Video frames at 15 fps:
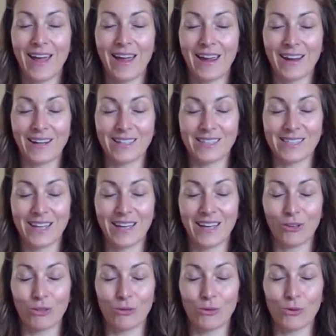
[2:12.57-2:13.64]

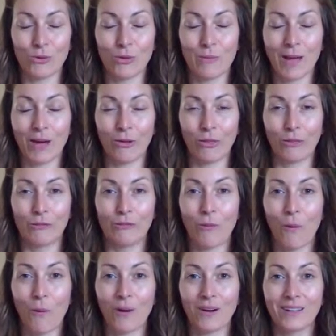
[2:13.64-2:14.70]
Exhale through the mouth.
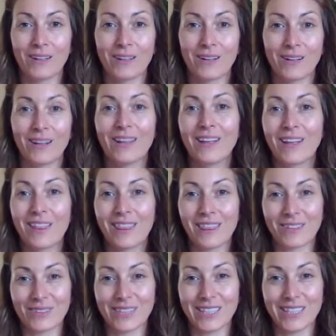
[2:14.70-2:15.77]
4,
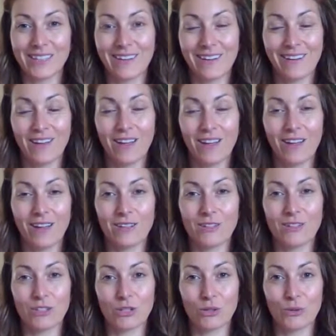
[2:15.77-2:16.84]
3,
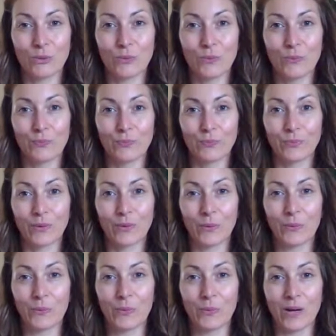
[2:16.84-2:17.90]
2,
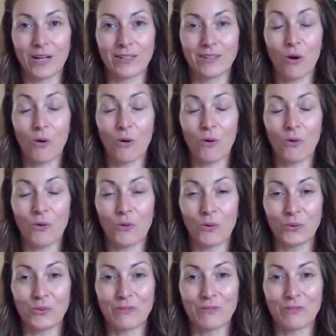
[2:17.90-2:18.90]
1. Hold.